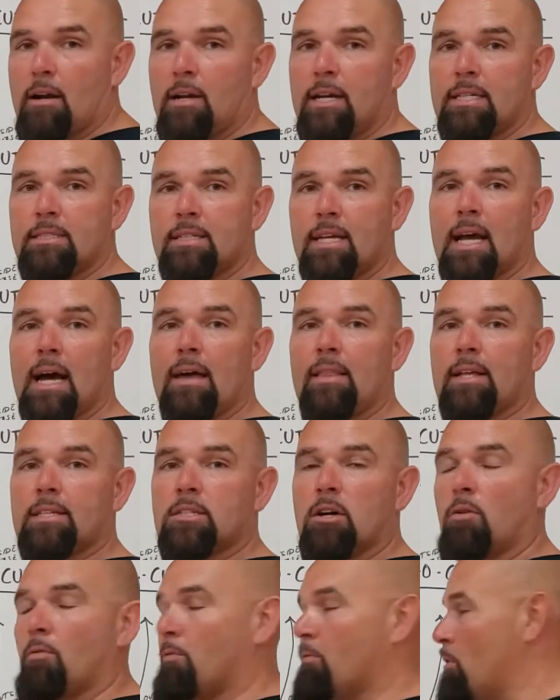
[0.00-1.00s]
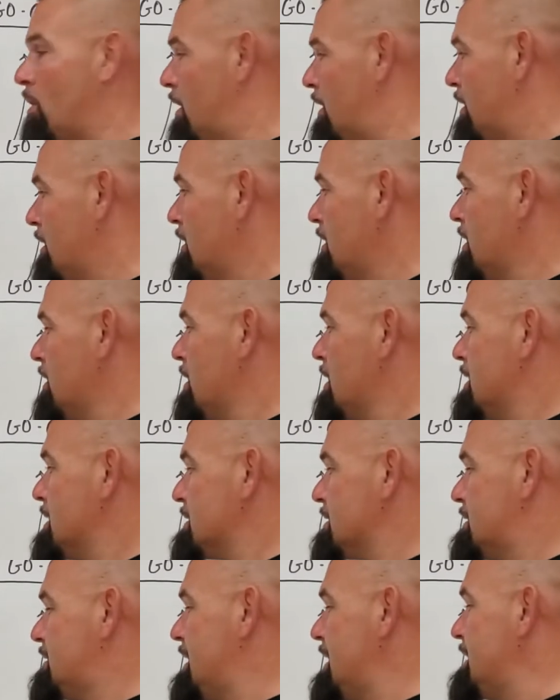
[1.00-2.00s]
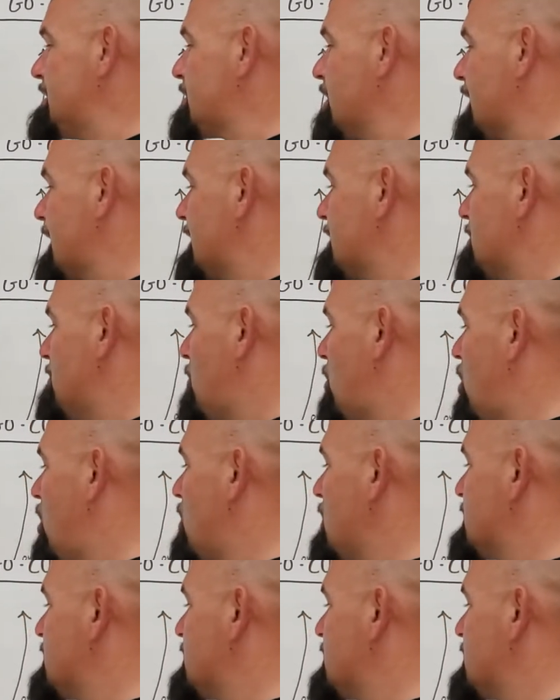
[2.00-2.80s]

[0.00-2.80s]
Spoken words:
He's the guy that's out in front. Z's going to get the ball.